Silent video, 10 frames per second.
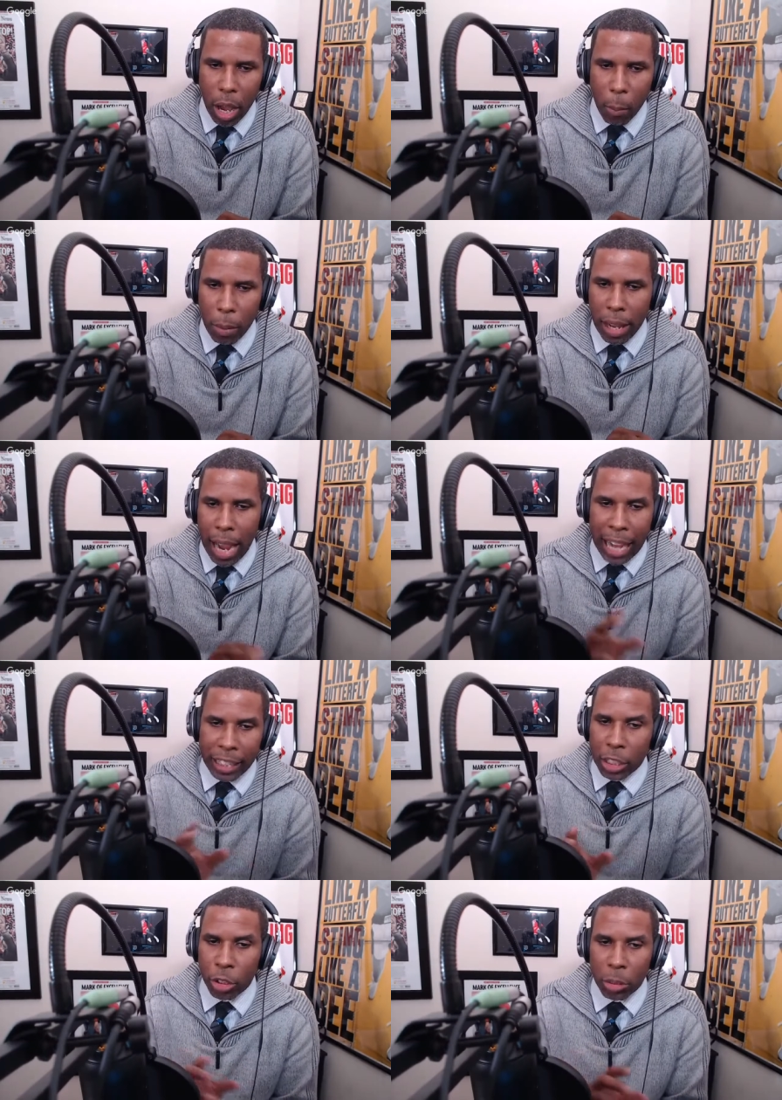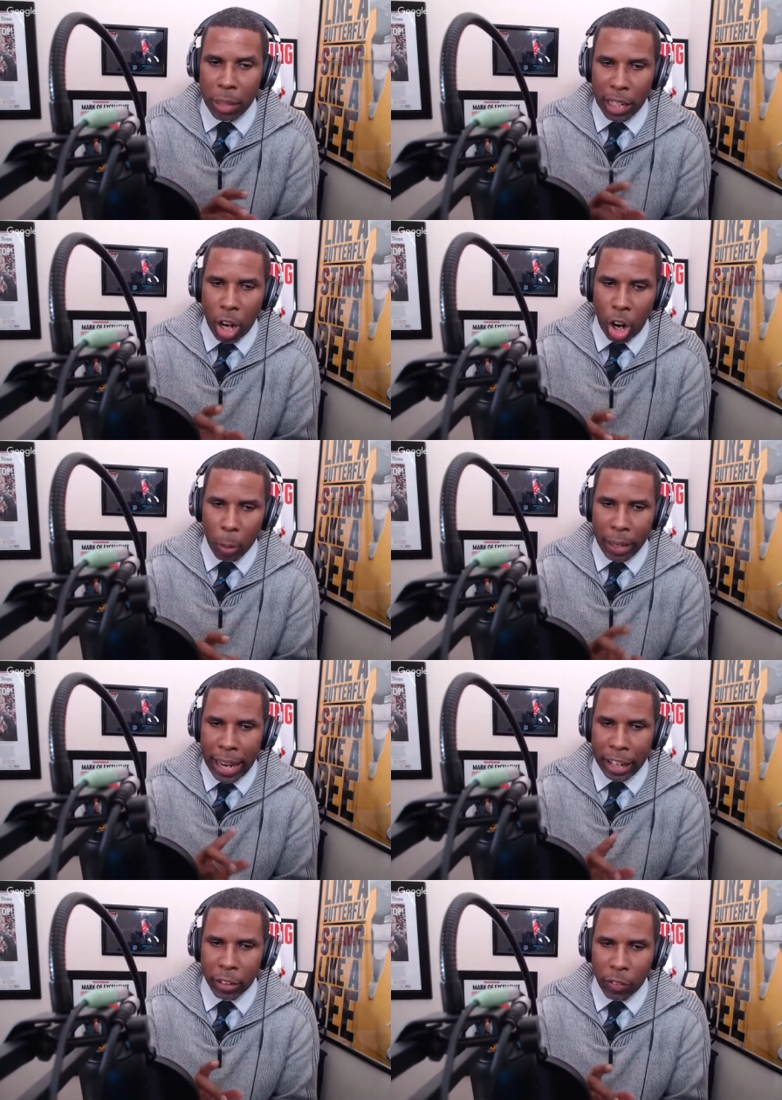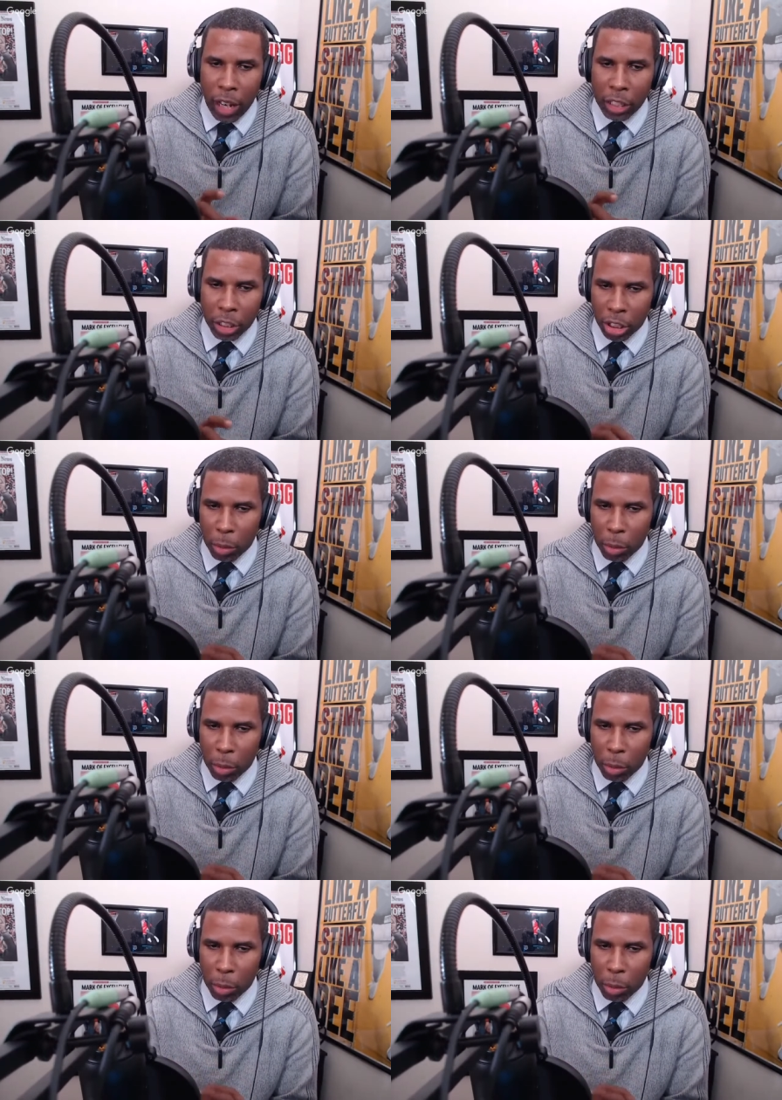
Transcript: but I think you can make an argument that Aaron Rodgers